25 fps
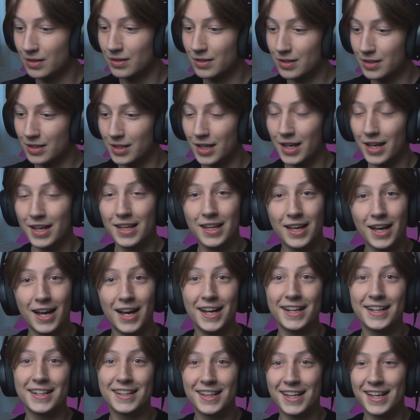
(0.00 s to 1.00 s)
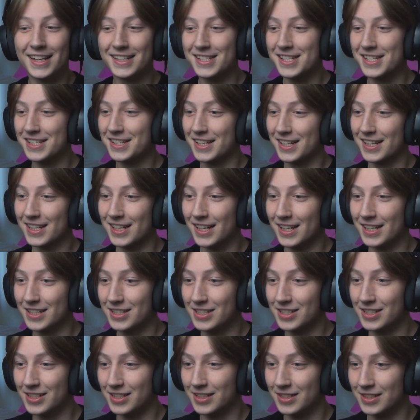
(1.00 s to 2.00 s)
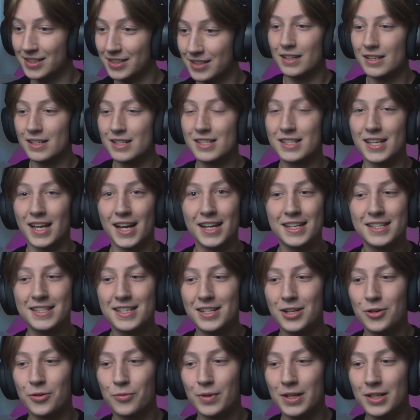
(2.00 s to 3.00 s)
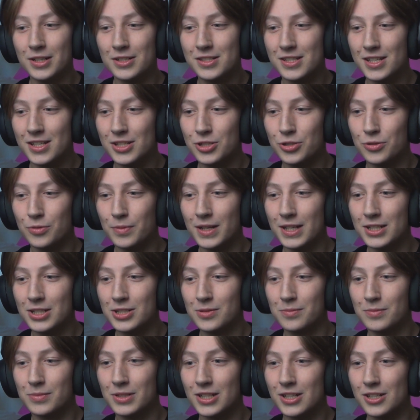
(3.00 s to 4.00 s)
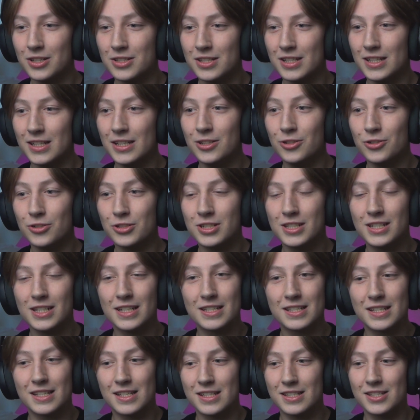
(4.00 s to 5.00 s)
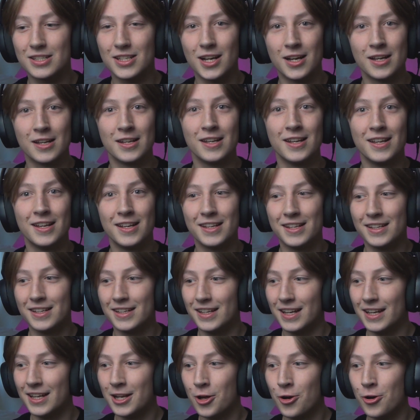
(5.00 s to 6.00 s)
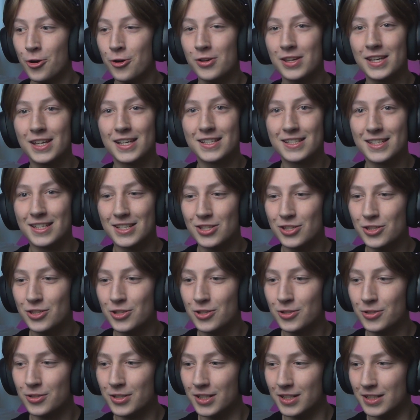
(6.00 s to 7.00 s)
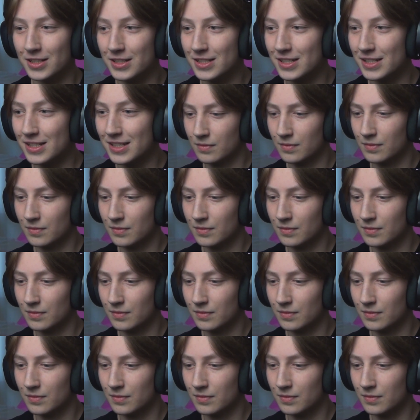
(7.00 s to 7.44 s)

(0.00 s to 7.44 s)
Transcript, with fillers: Yeah, he idolizes Kakashi. Sai's in a weird situation because Inojin is his son and Houki is his student.